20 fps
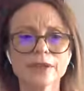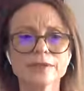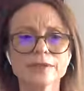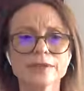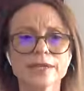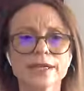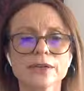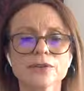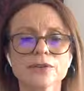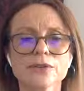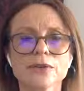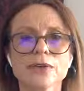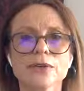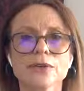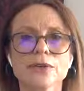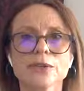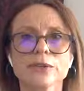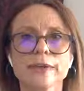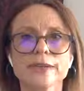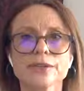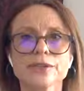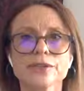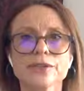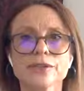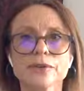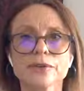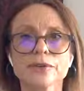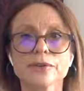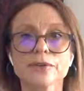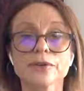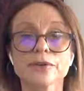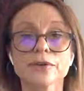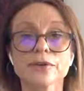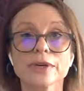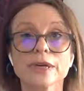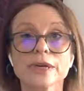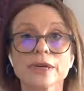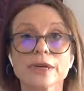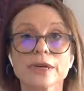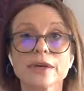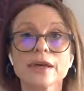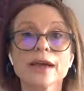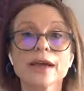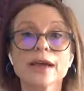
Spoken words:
but that'll take us all the way to 2:30.